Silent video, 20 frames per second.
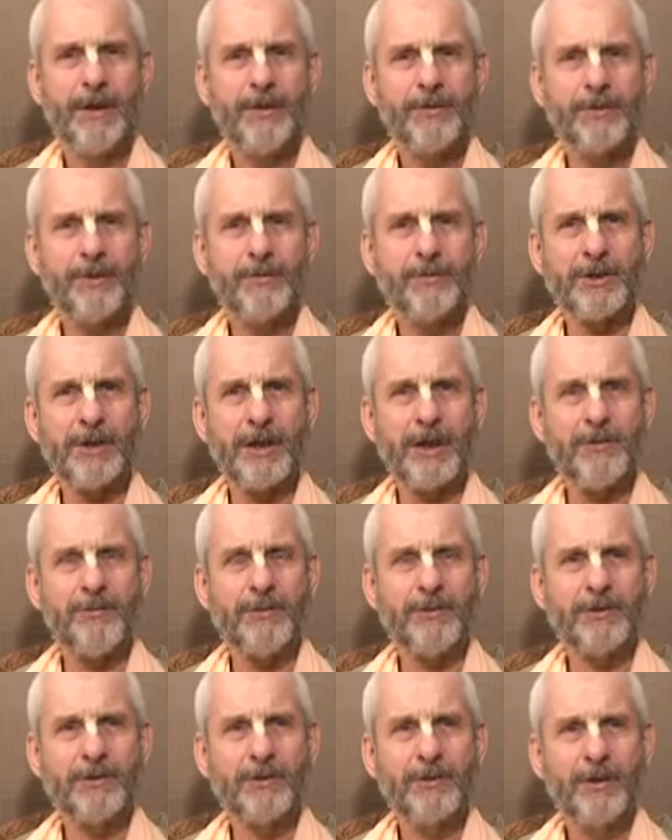
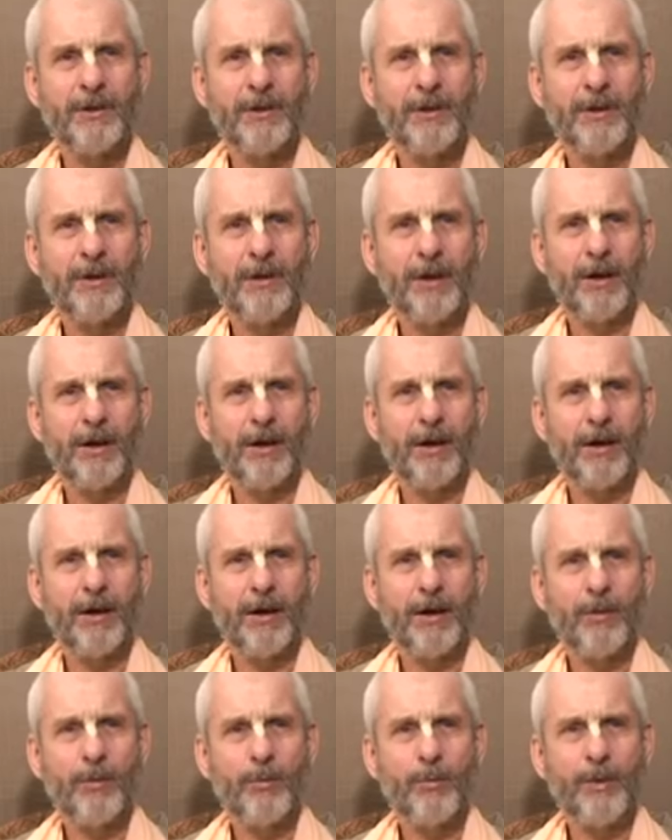Sometimes
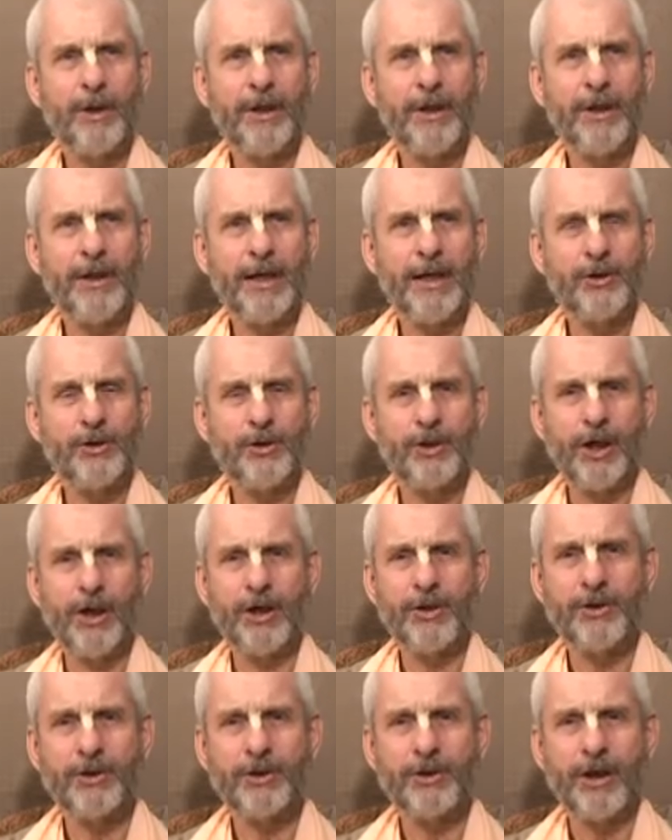we get
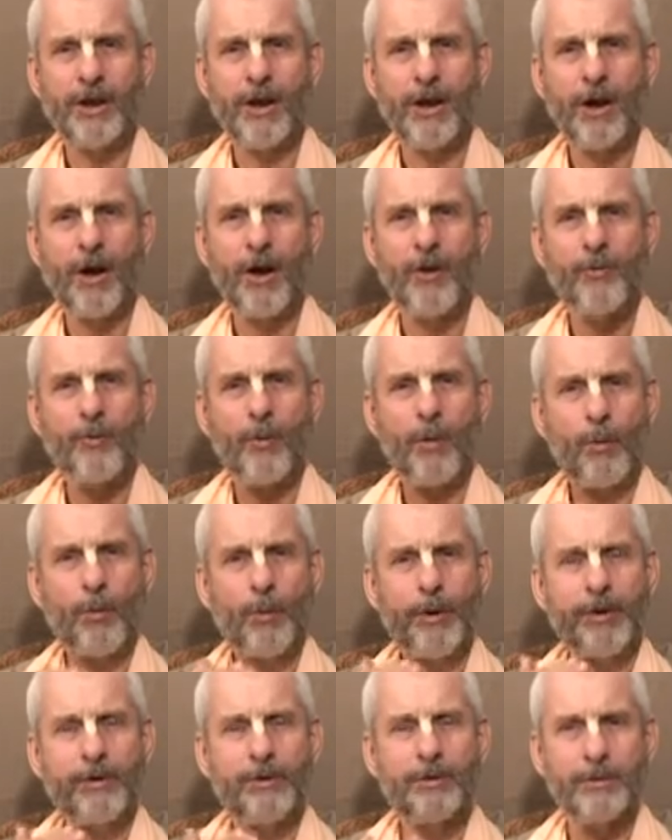judged on what
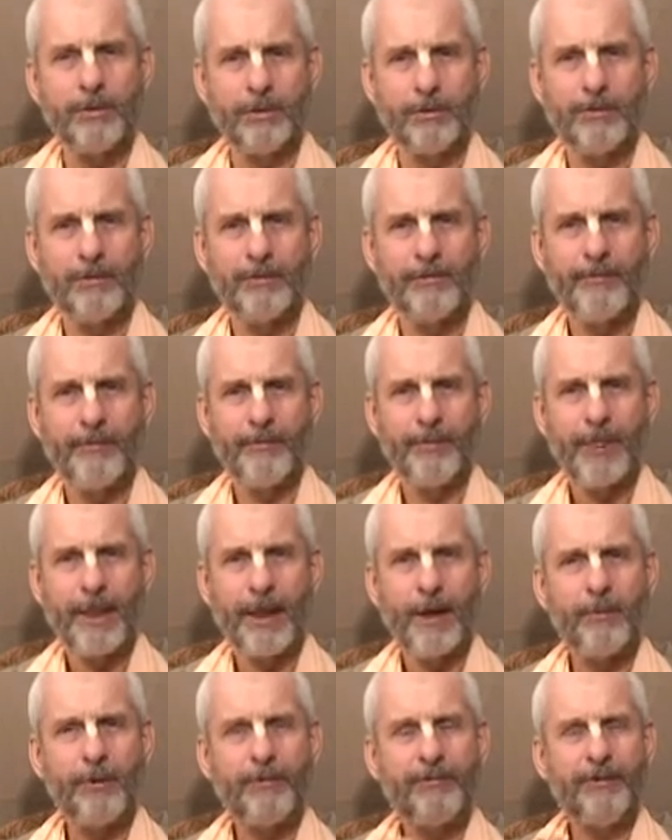we do,
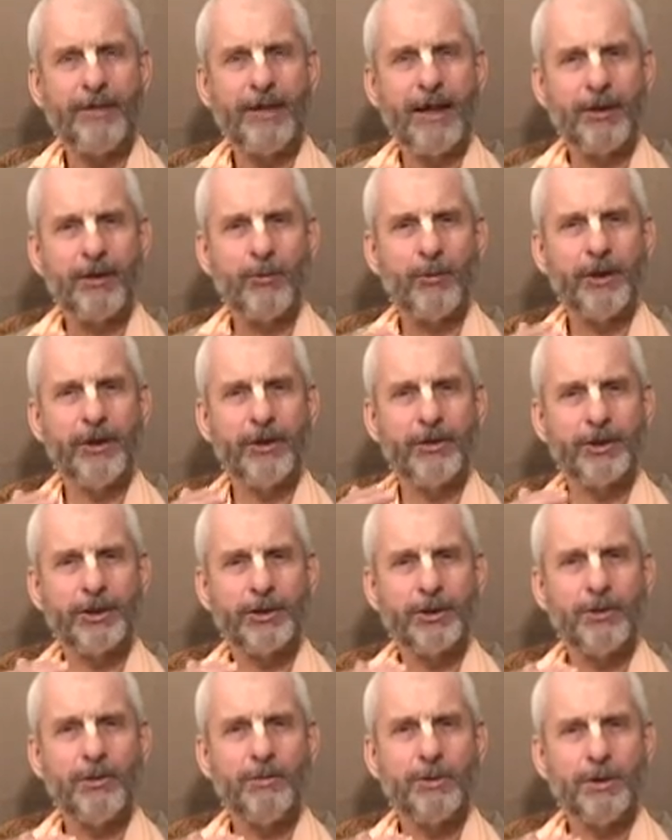and we forget that we're not
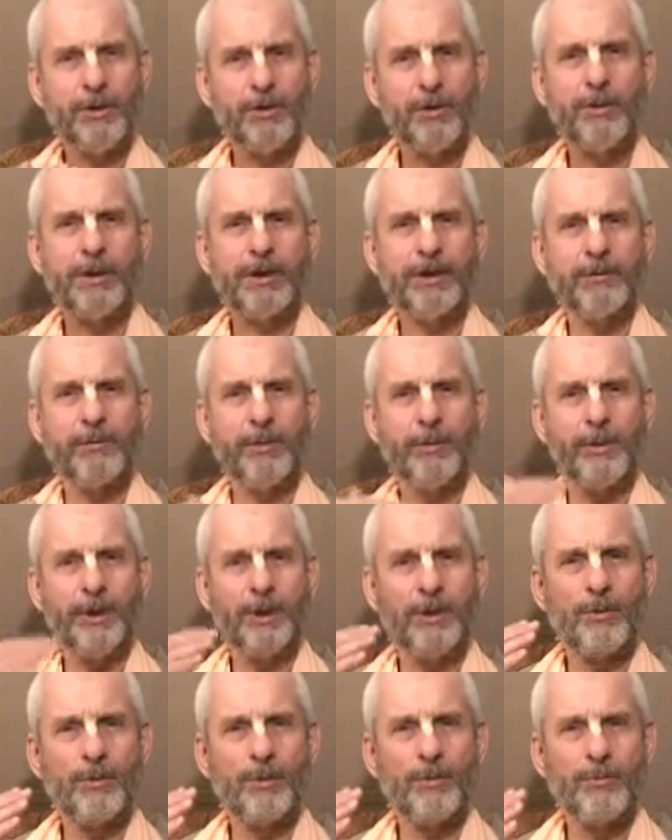just human doings, but we're
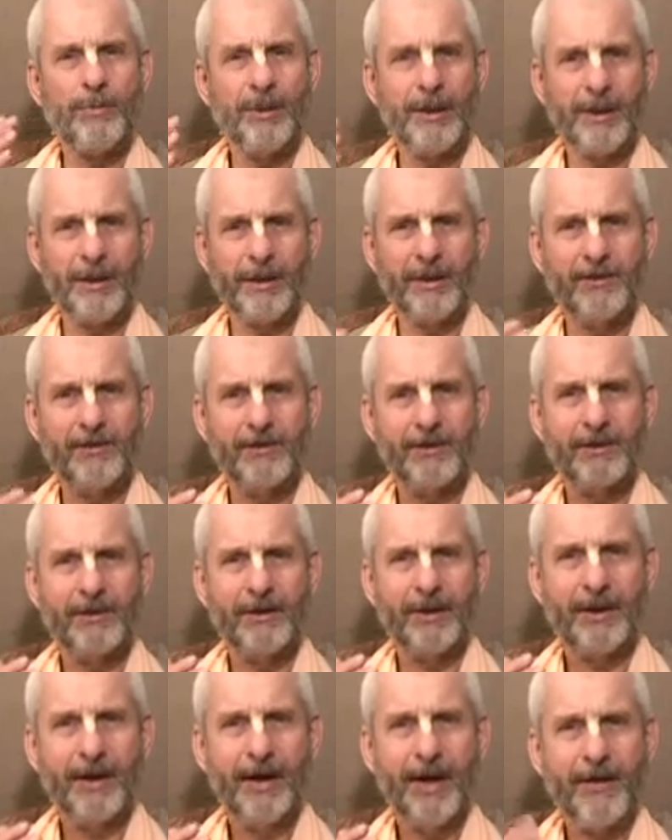human beings.
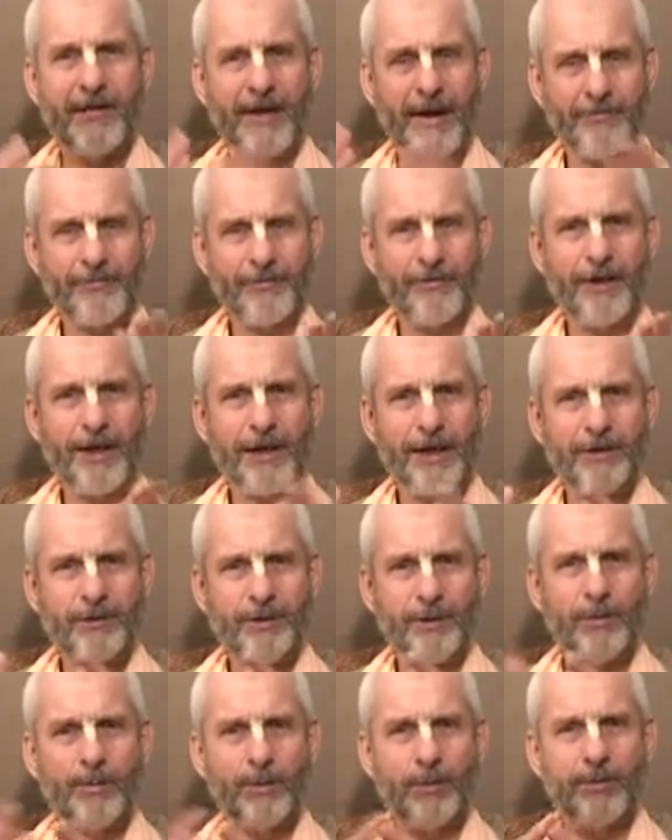And that
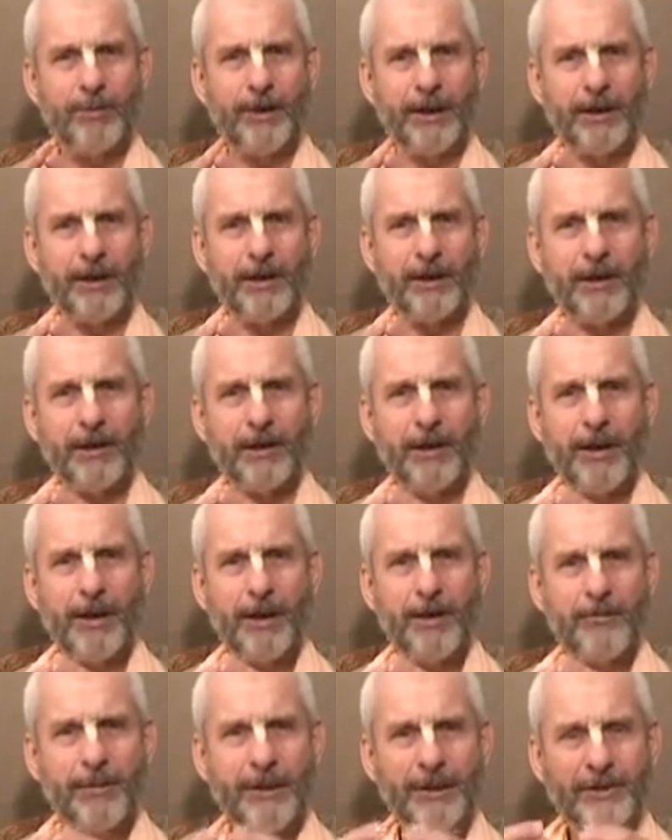phrase, human being,
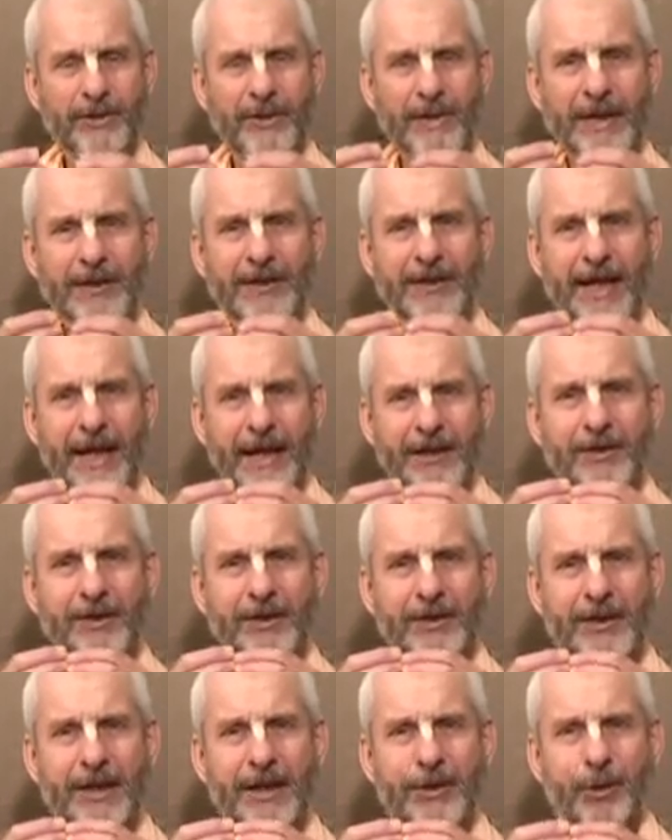means that there's an
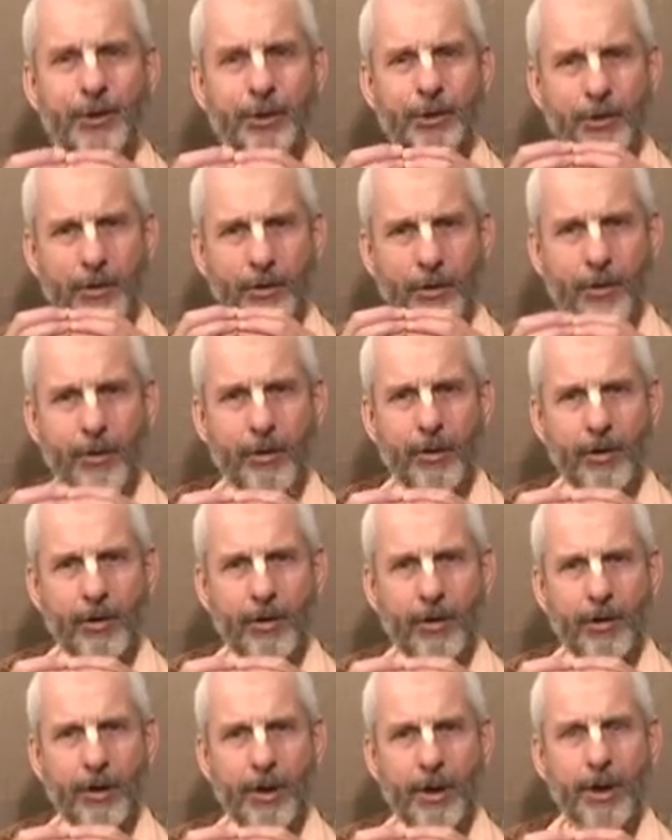existential
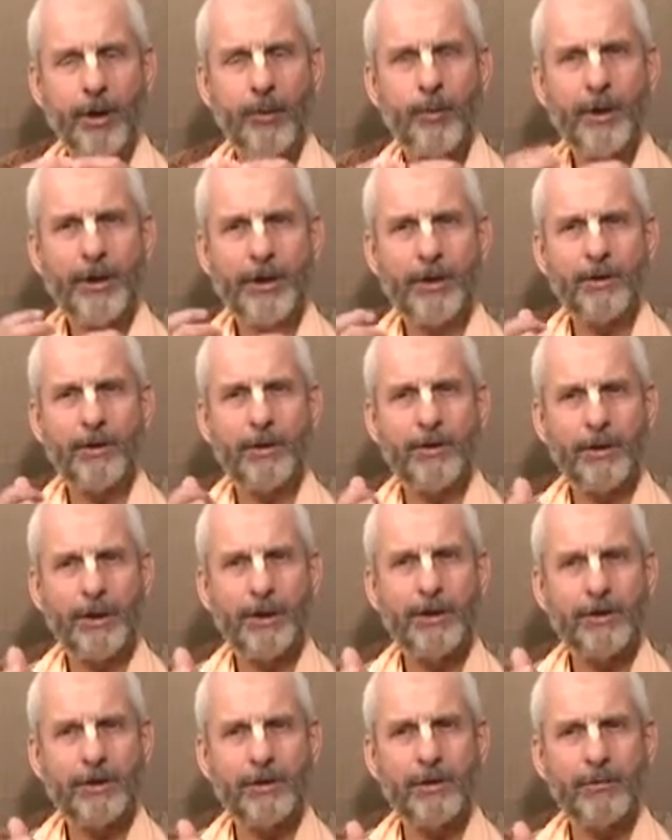core. We
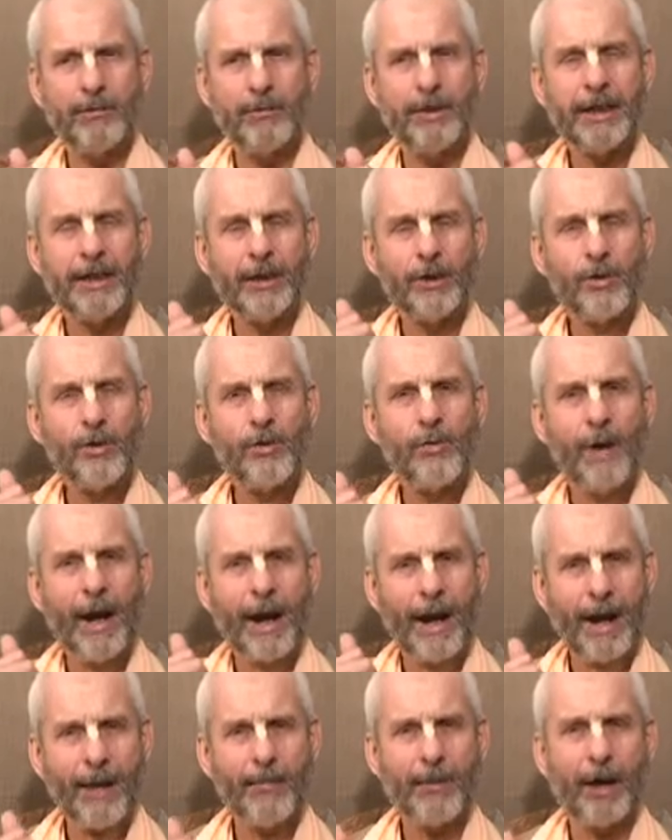need to know really,
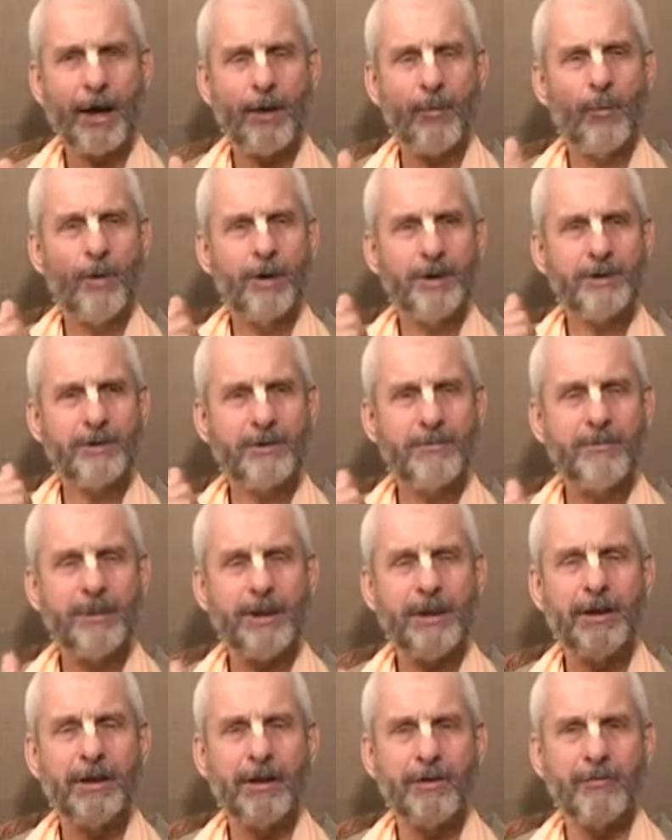who am I? What is the
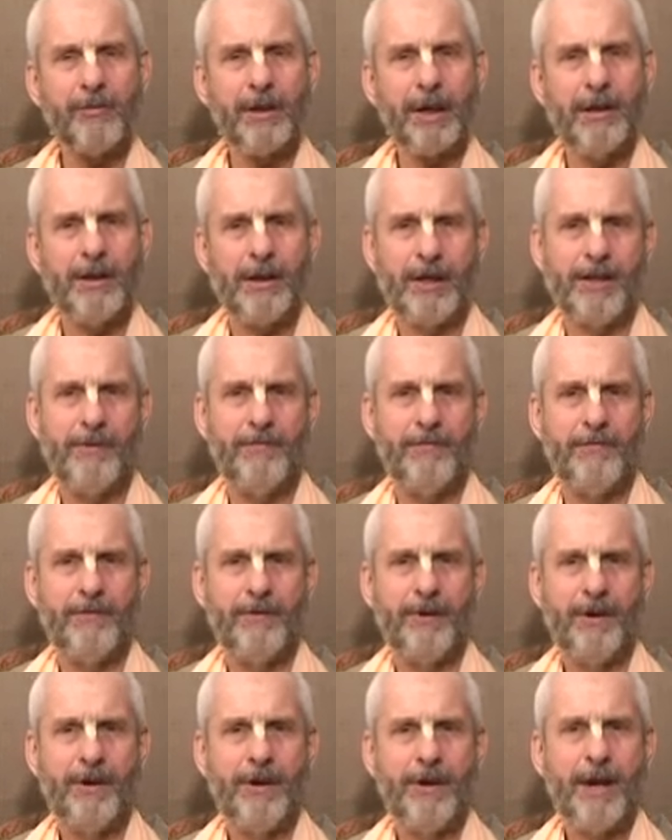meaning of my life?
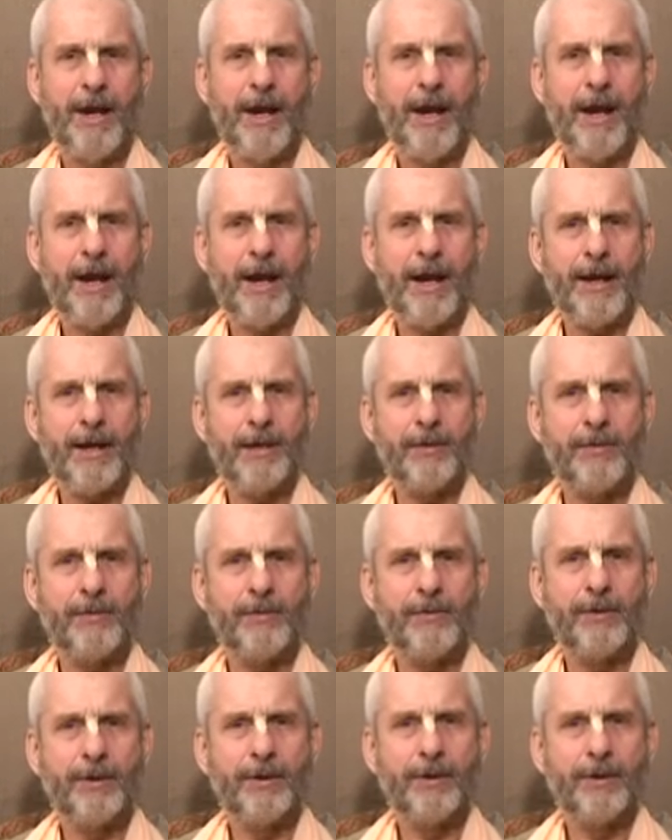And